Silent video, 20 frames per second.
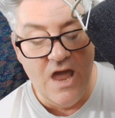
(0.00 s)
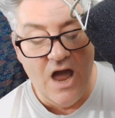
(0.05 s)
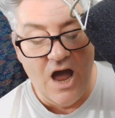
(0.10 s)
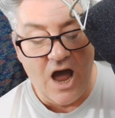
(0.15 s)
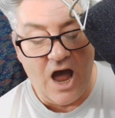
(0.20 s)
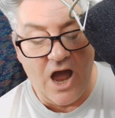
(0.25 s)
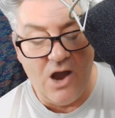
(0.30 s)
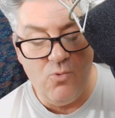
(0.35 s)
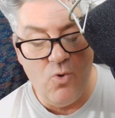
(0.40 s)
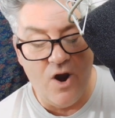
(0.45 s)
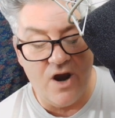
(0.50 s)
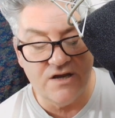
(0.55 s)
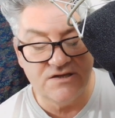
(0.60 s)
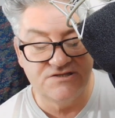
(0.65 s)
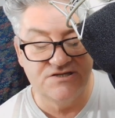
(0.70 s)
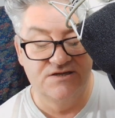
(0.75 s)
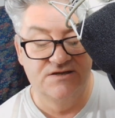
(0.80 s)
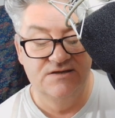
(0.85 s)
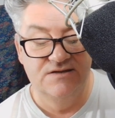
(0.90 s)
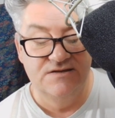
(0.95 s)
I
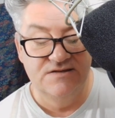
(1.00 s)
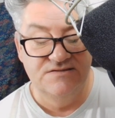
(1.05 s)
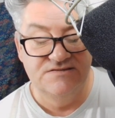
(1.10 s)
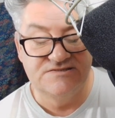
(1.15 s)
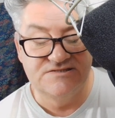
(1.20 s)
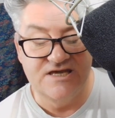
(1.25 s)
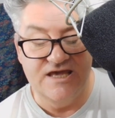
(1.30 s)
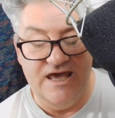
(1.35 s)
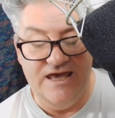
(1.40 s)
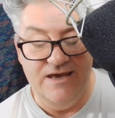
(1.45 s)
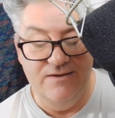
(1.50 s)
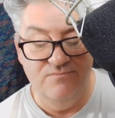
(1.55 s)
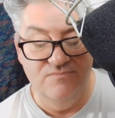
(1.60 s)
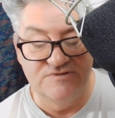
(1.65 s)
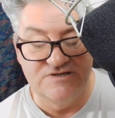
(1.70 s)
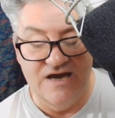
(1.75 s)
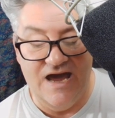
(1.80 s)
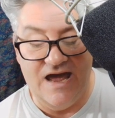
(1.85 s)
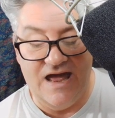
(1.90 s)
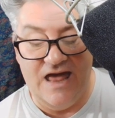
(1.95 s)
worked,
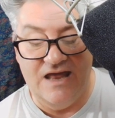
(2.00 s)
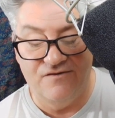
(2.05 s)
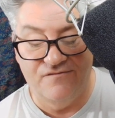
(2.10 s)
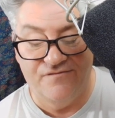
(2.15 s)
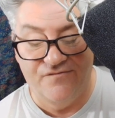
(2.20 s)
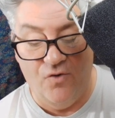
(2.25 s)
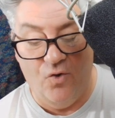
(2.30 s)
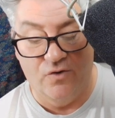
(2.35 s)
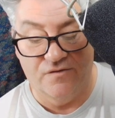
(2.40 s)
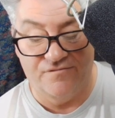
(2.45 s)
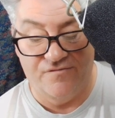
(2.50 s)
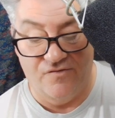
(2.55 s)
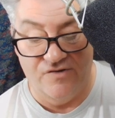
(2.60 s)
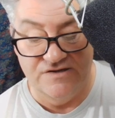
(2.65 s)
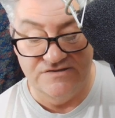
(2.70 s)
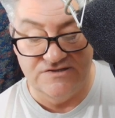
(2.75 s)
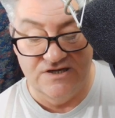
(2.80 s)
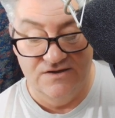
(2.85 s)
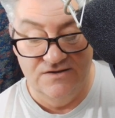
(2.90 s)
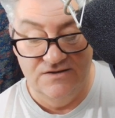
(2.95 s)
schemed, and fought for
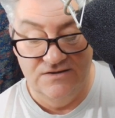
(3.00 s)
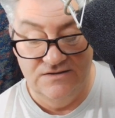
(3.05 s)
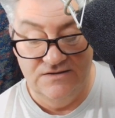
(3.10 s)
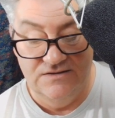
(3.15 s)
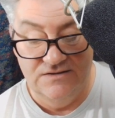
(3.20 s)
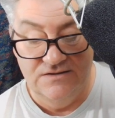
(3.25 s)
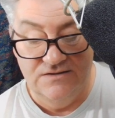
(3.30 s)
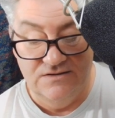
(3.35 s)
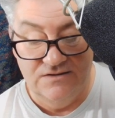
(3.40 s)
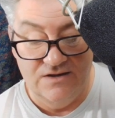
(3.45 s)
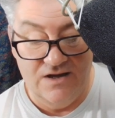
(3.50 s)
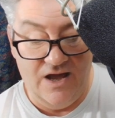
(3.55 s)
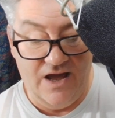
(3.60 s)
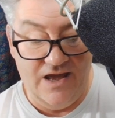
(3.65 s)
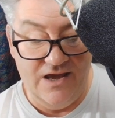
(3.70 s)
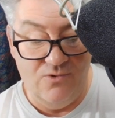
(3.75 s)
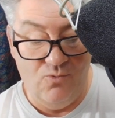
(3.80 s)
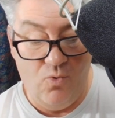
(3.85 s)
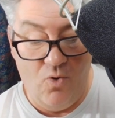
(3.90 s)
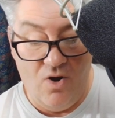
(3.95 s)
it.
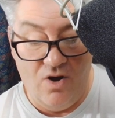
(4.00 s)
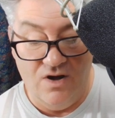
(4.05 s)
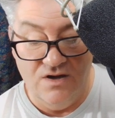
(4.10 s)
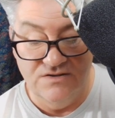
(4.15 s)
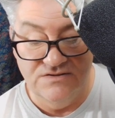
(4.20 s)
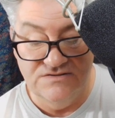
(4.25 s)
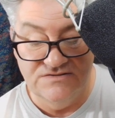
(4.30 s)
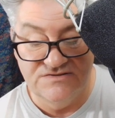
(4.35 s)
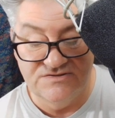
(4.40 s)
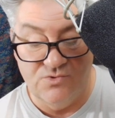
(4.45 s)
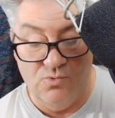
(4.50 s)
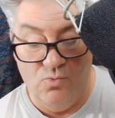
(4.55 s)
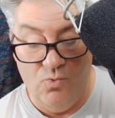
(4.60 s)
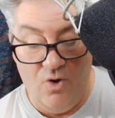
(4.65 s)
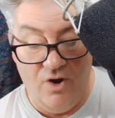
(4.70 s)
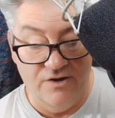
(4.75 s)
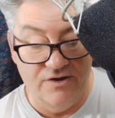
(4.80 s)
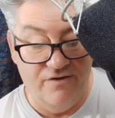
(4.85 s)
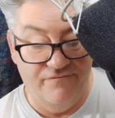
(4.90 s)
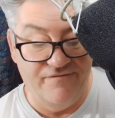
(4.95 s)
I was
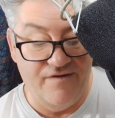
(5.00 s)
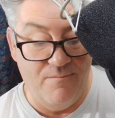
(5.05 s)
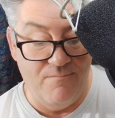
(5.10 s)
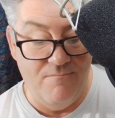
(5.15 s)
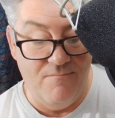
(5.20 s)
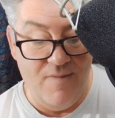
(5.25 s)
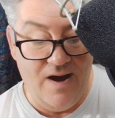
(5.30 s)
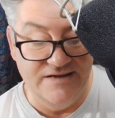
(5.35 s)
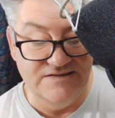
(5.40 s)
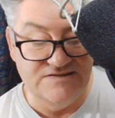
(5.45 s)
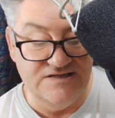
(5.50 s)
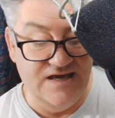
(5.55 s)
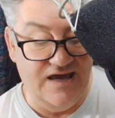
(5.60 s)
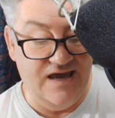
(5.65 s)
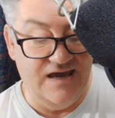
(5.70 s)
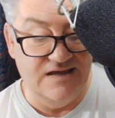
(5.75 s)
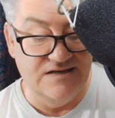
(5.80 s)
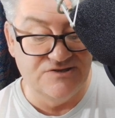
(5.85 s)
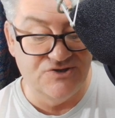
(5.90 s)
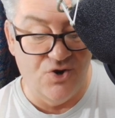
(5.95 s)
one of a mighty
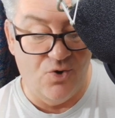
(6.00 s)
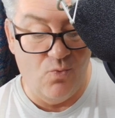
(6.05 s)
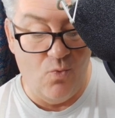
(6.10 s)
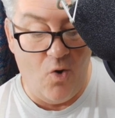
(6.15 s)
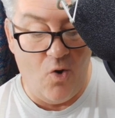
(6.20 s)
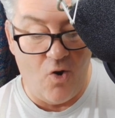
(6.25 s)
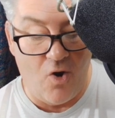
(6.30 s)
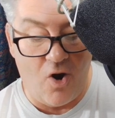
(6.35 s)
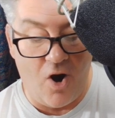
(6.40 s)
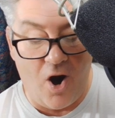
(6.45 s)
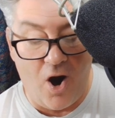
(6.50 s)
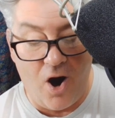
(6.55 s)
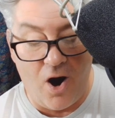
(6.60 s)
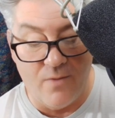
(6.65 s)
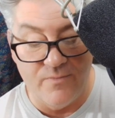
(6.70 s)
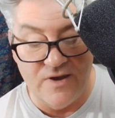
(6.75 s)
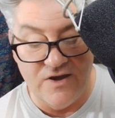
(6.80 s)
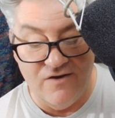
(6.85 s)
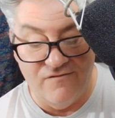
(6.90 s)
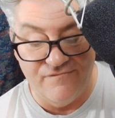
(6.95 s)
interwar
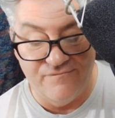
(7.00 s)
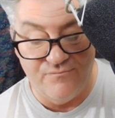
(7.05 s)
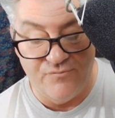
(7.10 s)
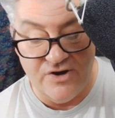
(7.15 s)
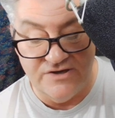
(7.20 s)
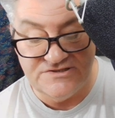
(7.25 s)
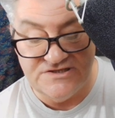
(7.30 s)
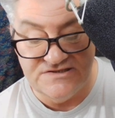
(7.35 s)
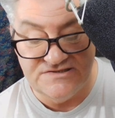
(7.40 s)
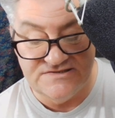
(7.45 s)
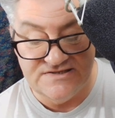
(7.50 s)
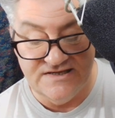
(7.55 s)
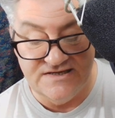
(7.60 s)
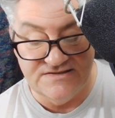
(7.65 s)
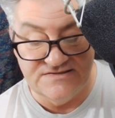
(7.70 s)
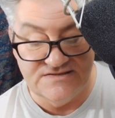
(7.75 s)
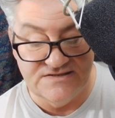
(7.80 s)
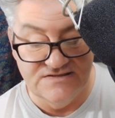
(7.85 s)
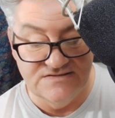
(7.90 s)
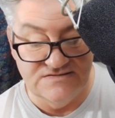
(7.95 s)
army of British
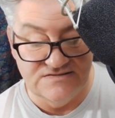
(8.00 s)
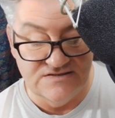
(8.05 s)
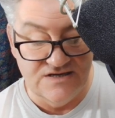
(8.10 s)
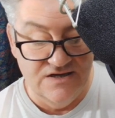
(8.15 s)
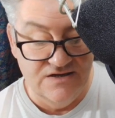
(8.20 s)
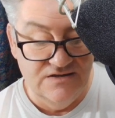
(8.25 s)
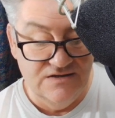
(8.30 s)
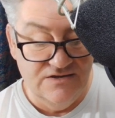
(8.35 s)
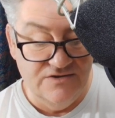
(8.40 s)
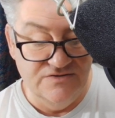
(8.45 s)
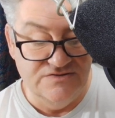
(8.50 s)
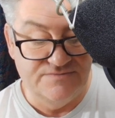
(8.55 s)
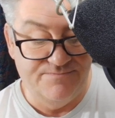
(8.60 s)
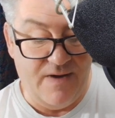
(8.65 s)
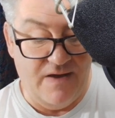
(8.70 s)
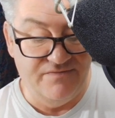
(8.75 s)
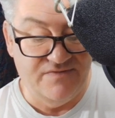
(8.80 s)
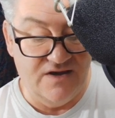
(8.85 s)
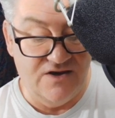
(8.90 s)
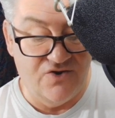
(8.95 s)
citizens who
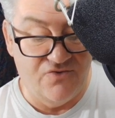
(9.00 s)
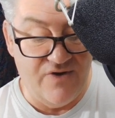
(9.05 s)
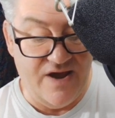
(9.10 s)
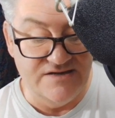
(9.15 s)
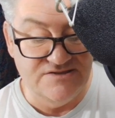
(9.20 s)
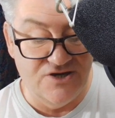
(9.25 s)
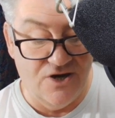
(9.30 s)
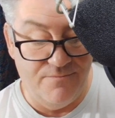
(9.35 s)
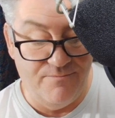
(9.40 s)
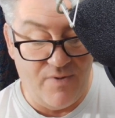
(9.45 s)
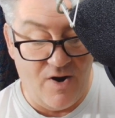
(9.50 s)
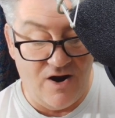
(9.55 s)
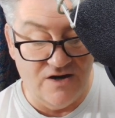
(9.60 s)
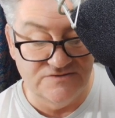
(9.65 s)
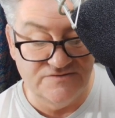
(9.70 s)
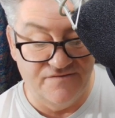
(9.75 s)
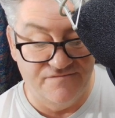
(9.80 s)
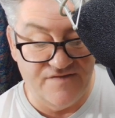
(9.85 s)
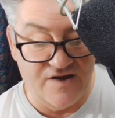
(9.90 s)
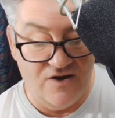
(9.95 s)
spent the greater
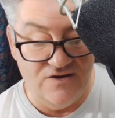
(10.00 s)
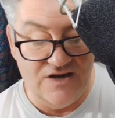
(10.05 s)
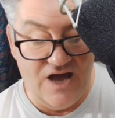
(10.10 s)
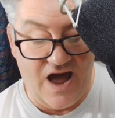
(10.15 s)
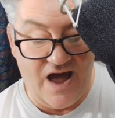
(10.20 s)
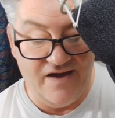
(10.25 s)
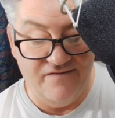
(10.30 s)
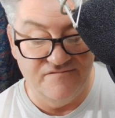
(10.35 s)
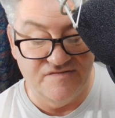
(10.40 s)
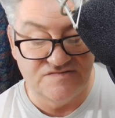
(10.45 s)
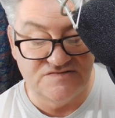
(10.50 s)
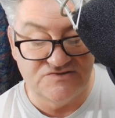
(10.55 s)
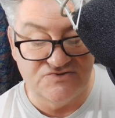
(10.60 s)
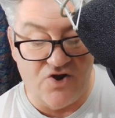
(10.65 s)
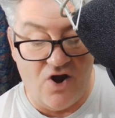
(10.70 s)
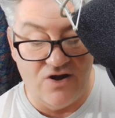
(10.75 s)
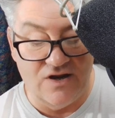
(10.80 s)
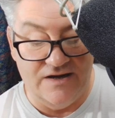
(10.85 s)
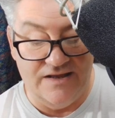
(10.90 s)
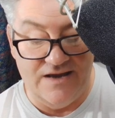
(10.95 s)
part of their lives
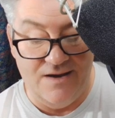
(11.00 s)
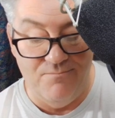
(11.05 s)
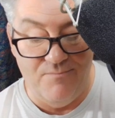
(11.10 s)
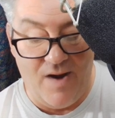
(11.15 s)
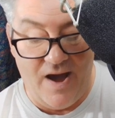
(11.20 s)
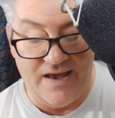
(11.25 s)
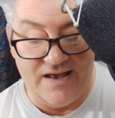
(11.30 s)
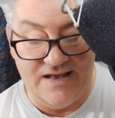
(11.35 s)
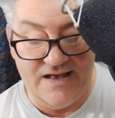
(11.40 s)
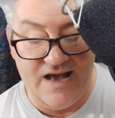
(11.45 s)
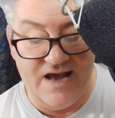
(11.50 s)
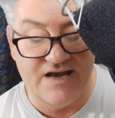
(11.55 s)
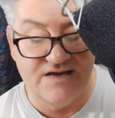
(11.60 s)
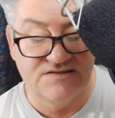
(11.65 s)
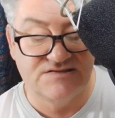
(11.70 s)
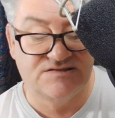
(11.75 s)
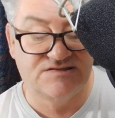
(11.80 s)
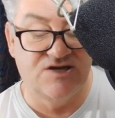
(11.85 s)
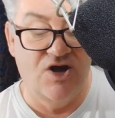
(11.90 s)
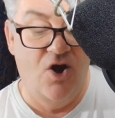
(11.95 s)
struggling by
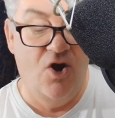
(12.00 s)
kicks